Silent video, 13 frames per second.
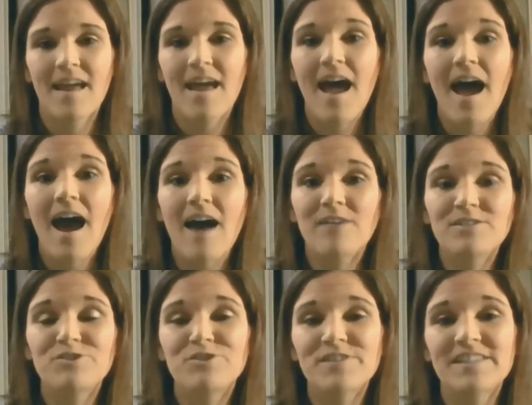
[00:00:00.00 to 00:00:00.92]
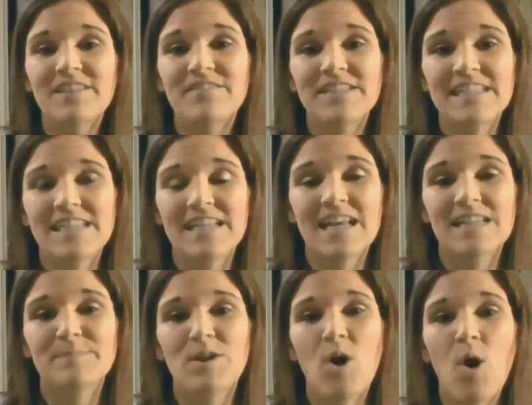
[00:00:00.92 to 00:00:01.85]
House District 17
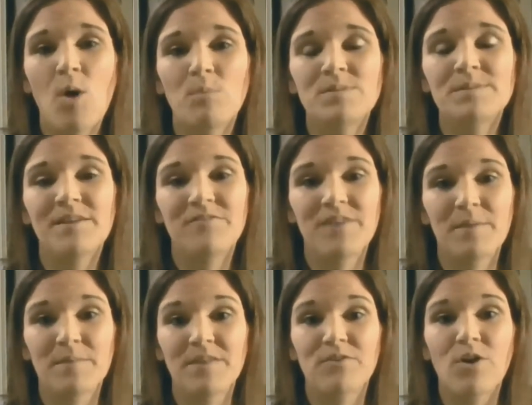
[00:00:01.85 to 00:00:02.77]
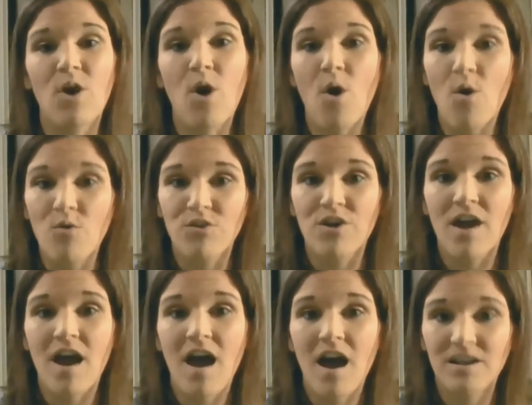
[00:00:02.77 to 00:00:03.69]
has been home to my family for over
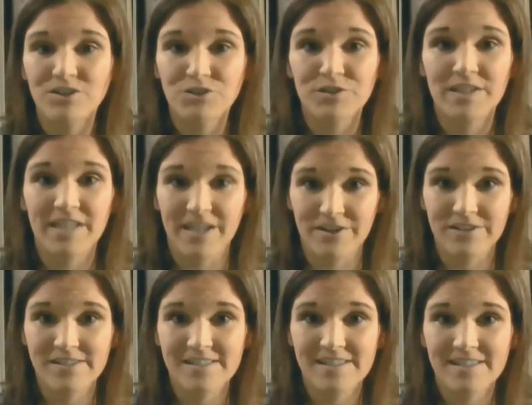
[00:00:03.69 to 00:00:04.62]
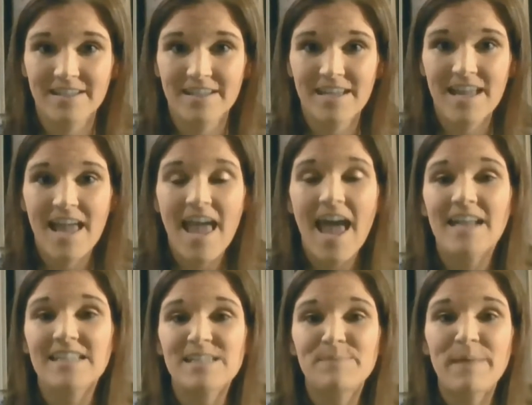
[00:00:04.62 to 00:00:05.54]
100 years. And
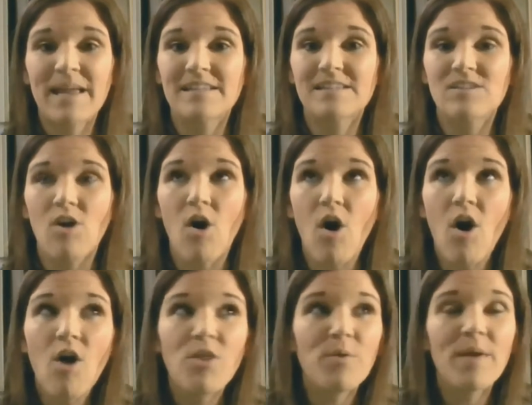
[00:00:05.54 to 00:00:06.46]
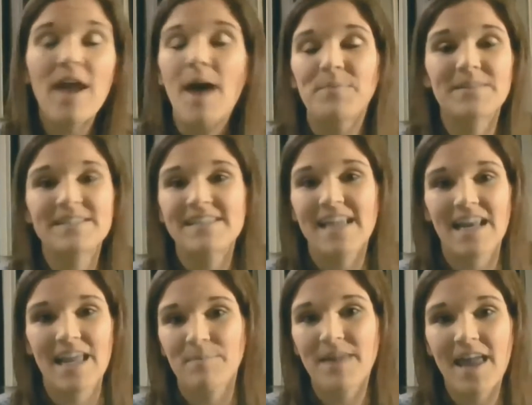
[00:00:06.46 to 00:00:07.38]
it spans all the way up the
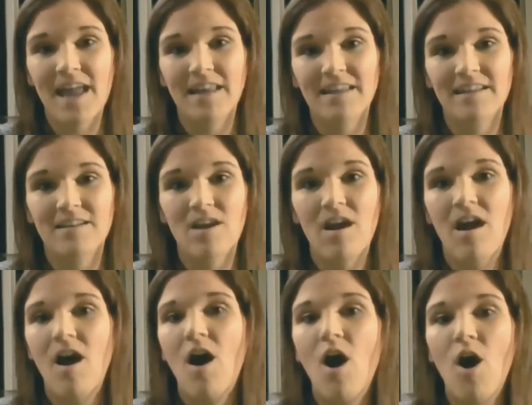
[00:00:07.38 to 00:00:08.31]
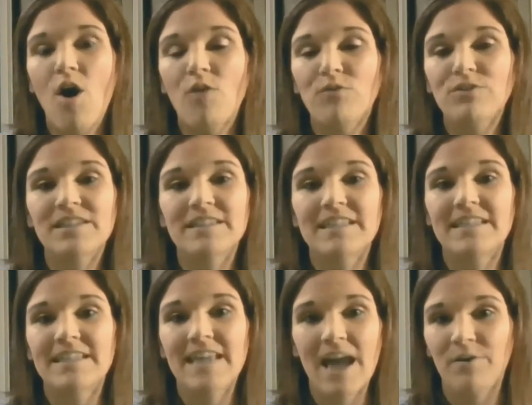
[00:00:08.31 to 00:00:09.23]
Santiam Canyon, over to
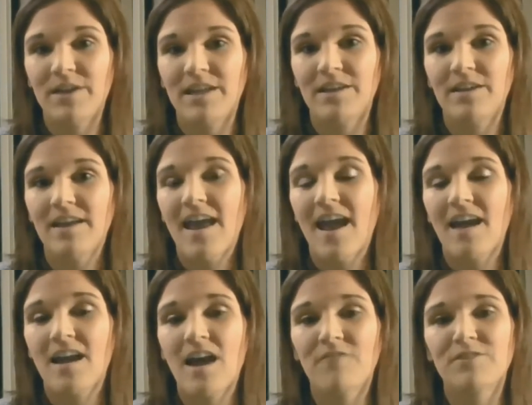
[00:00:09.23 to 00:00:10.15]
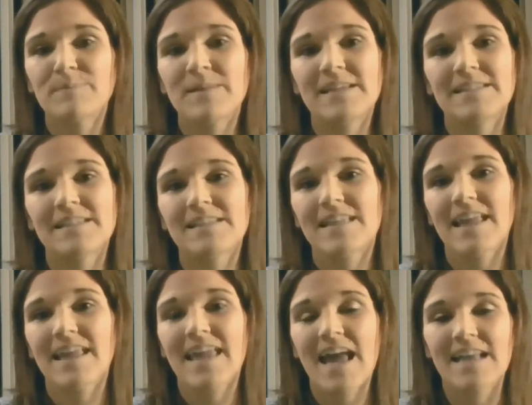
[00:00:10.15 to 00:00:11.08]
Lynn County, and covers places
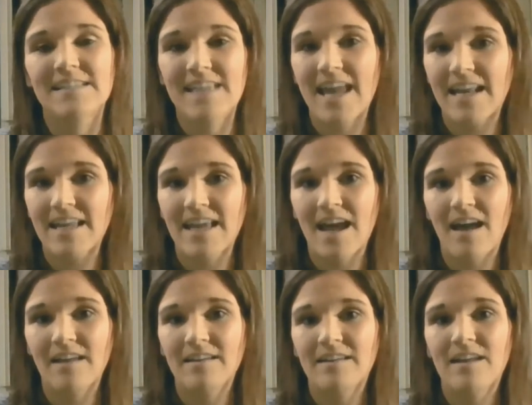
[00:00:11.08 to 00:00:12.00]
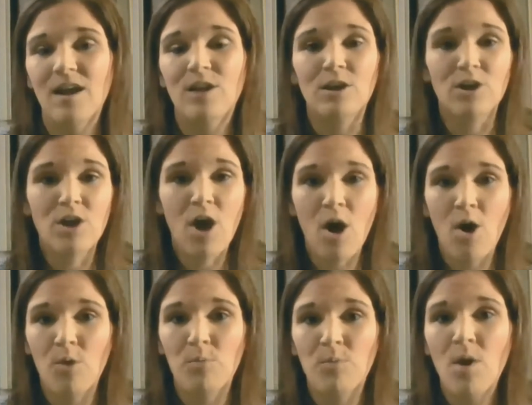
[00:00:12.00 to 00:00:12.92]
like Cascadia,
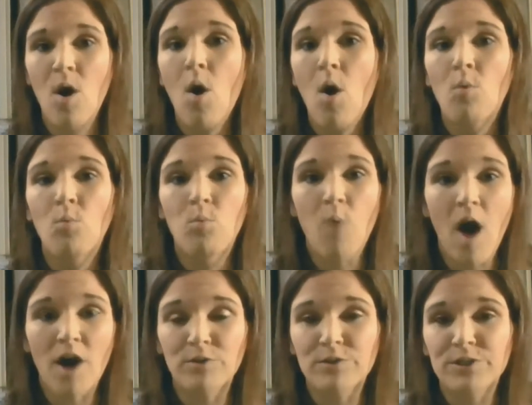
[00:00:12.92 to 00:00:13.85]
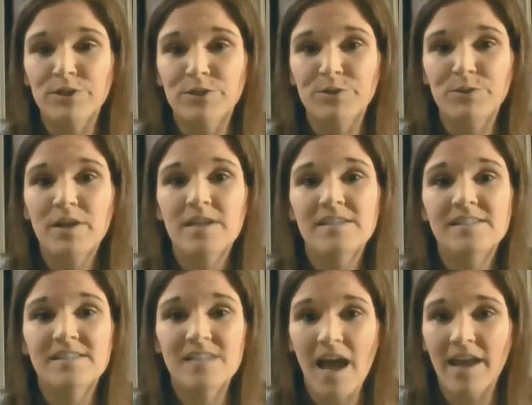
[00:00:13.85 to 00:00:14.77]
Lacombe, Waterloo,
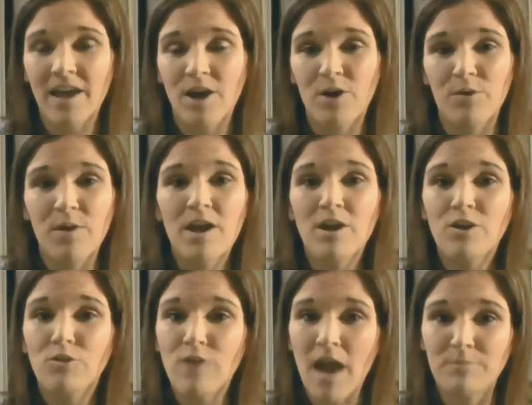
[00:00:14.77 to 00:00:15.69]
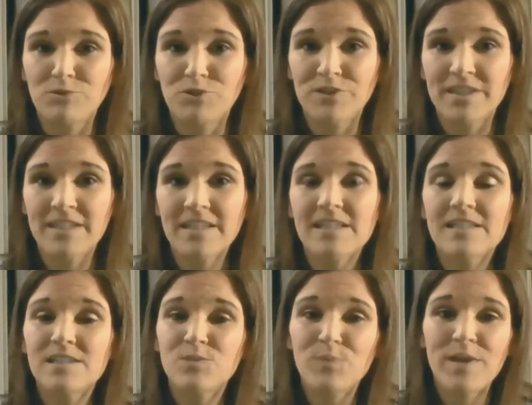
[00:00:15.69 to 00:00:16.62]
Scioto, Crabtree,
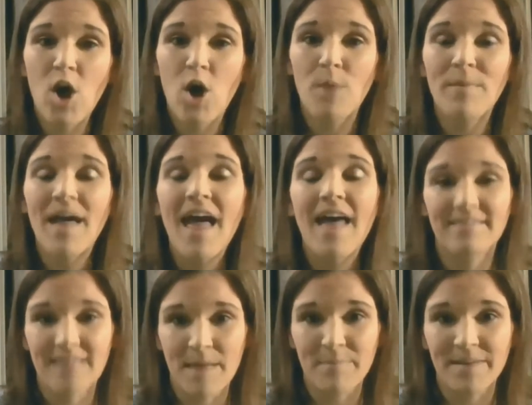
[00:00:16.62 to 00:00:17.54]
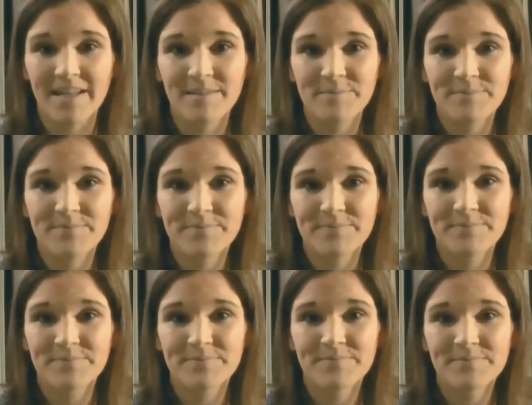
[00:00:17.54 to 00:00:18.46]
Sweet Home, and Lebanon.
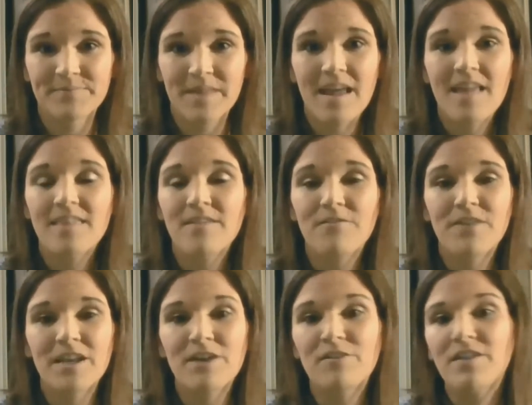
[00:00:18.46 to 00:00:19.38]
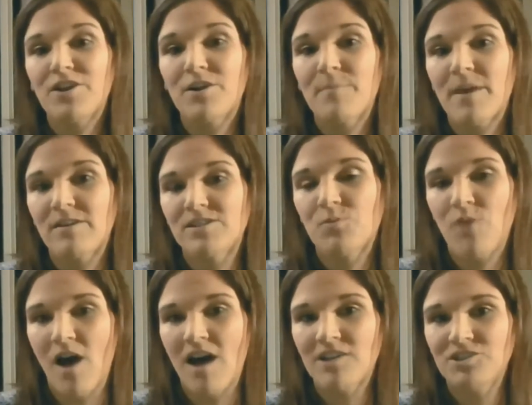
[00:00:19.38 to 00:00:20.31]
The video that you're about to
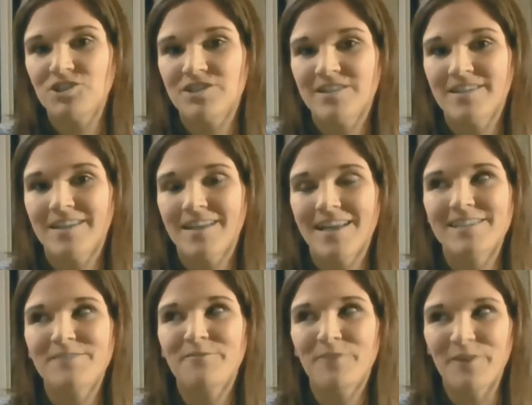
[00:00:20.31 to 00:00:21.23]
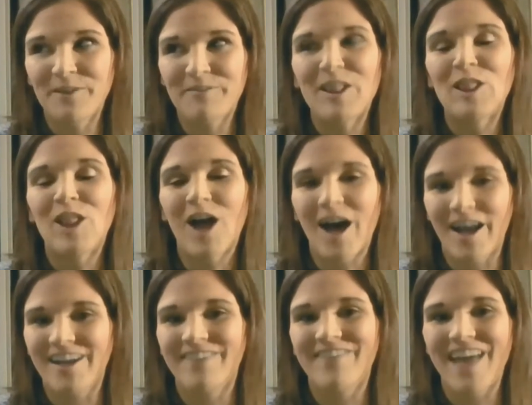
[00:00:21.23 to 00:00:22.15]
watch is full of a lot
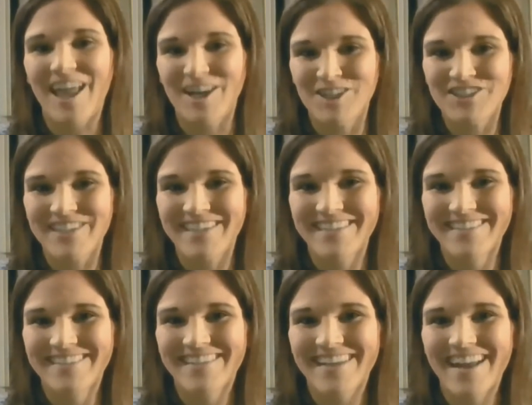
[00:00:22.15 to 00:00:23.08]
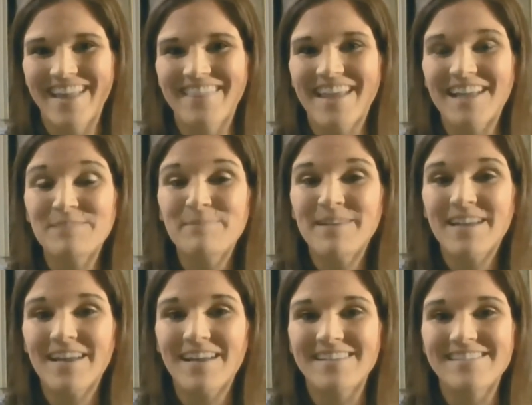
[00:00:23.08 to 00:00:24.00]
of energy, and that's
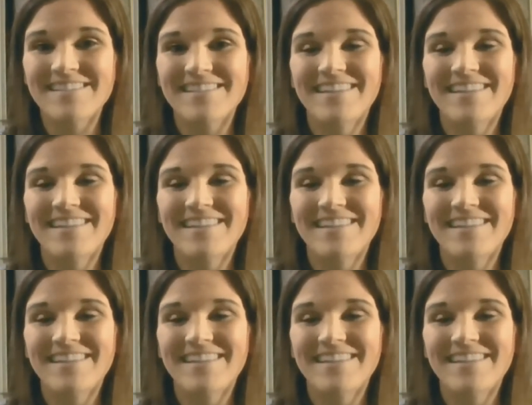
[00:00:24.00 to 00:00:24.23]
because